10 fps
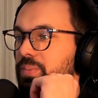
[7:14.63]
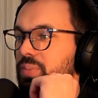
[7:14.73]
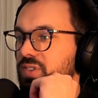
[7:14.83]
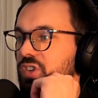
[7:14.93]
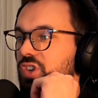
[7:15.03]

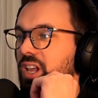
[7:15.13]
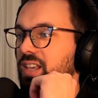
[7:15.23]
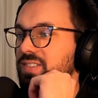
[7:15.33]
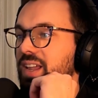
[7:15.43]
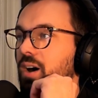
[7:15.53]
positioning
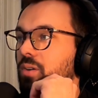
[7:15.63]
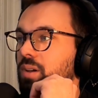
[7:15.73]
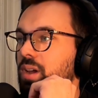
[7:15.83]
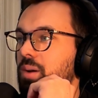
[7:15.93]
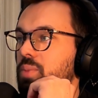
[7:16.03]
is now
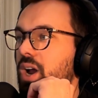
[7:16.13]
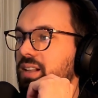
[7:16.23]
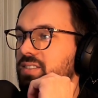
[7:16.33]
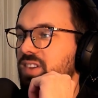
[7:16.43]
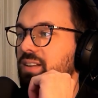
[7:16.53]

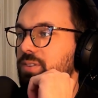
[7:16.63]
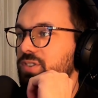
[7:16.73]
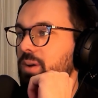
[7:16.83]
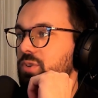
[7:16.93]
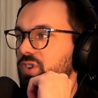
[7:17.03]
product design for
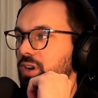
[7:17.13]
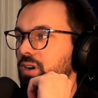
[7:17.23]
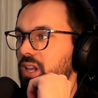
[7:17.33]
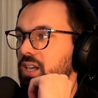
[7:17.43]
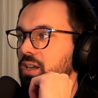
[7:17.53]

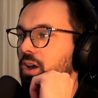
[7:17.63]
cybersecurity.